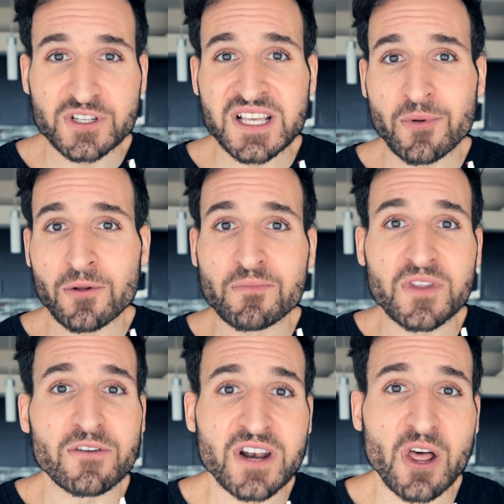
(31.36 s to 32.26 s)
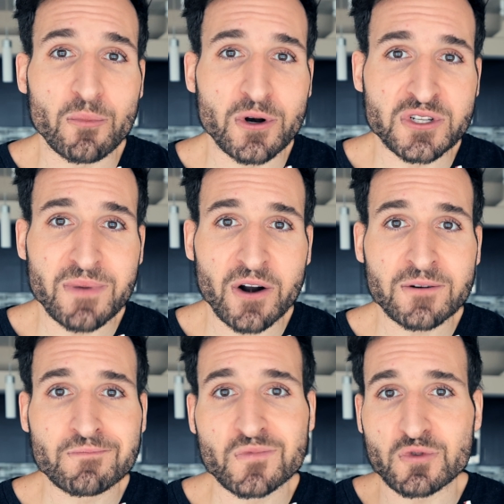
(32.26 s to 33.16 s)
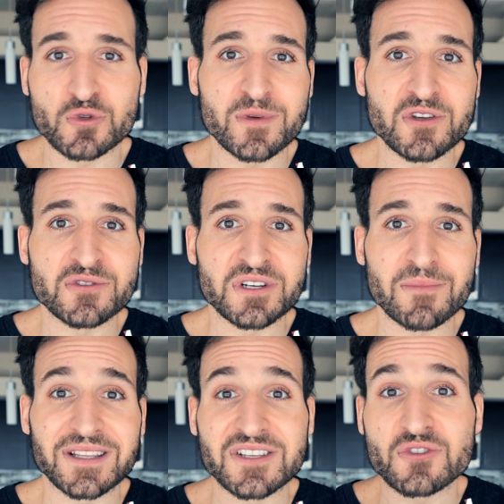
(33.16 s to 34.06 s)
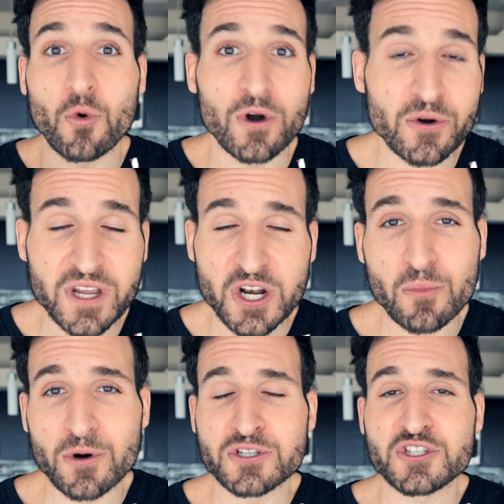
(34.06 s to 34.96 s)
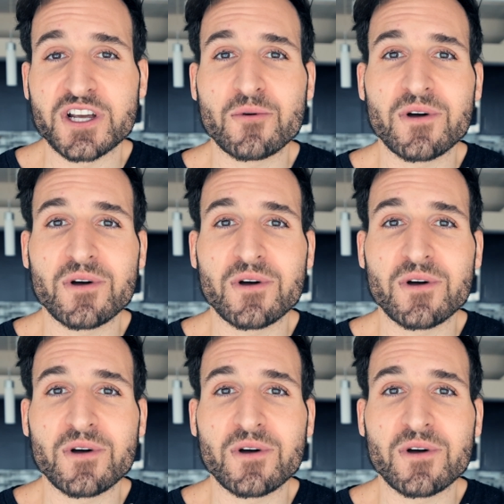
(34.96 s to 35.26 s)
example, their vanilla protein powder, which we'll be using to make this Oreo keto protein shake